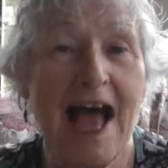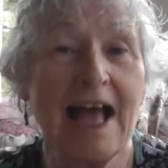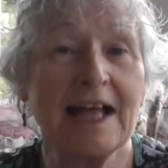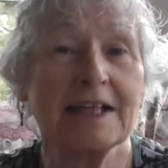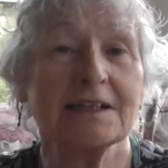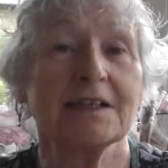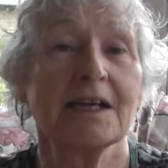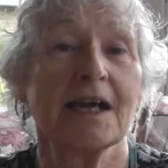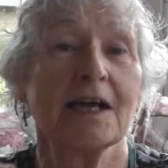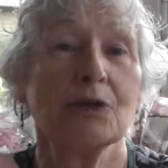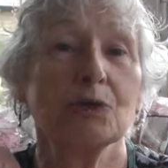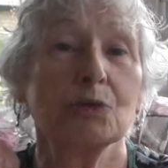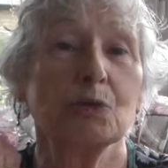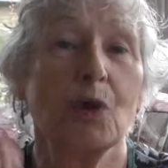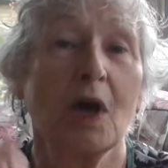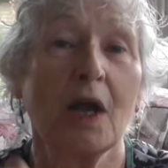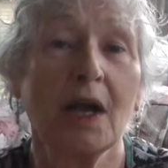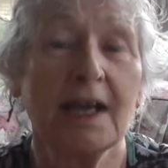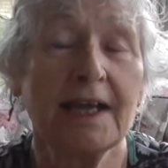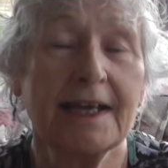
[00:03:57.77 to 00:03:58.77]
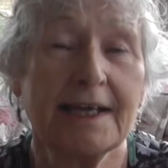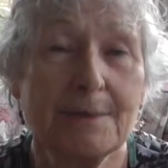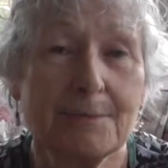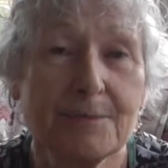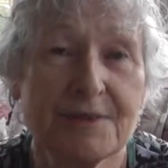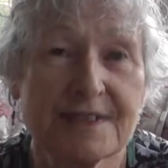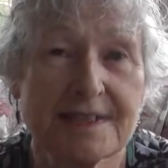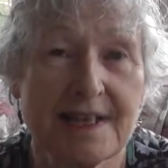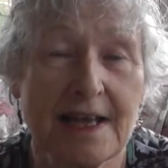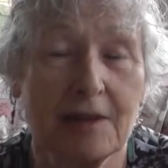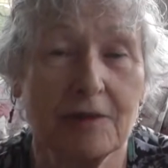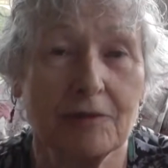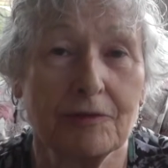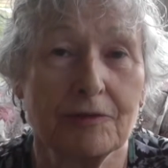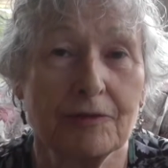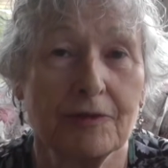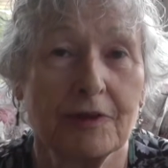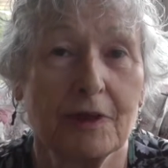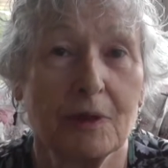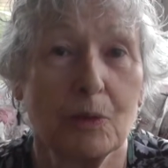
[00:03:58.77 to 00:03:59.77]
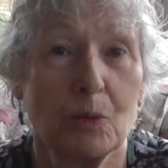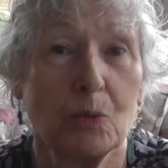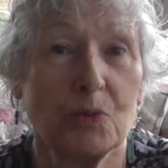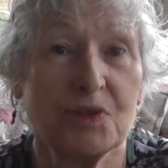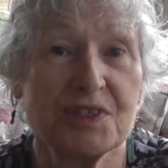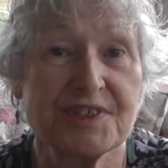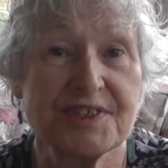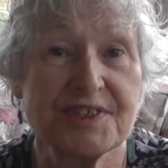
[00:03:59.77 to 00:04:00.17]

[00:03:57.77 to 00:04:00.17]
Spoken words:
and Cadwalla himself was